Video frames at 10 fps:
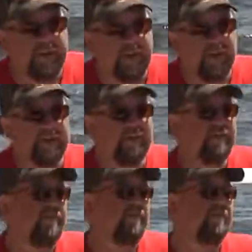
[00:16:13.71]
you can take six
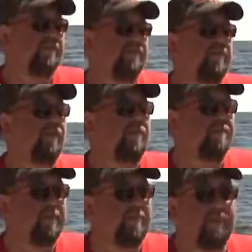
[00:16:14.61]
saugers and four of them
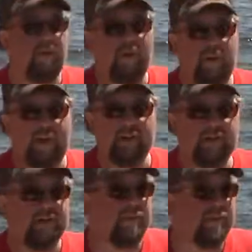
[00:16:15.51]
can be walleyes is
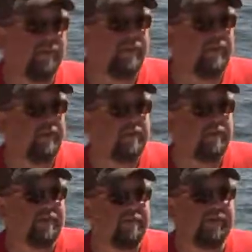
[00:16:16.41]
the way the
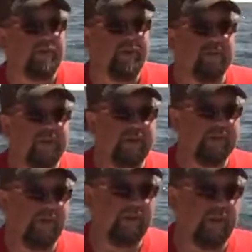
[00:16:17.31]
six fish limit is.
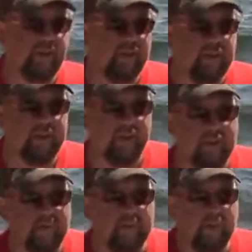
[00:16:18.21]
And uh,
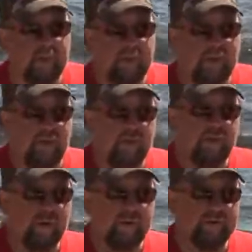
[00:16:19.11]
we
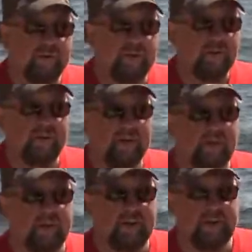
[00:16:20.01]
also have a
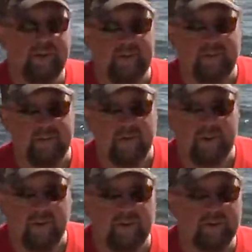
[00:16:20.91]
uh, very
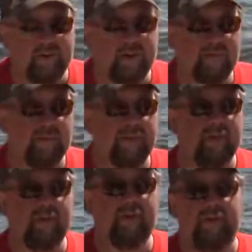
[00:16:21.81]
good setup in the
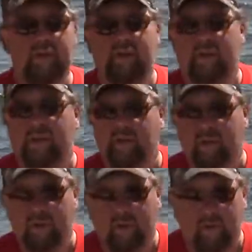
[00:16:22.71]
in the
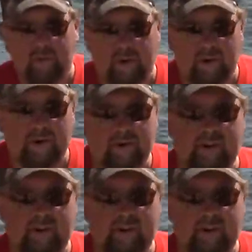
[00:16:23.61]
wigwam bar and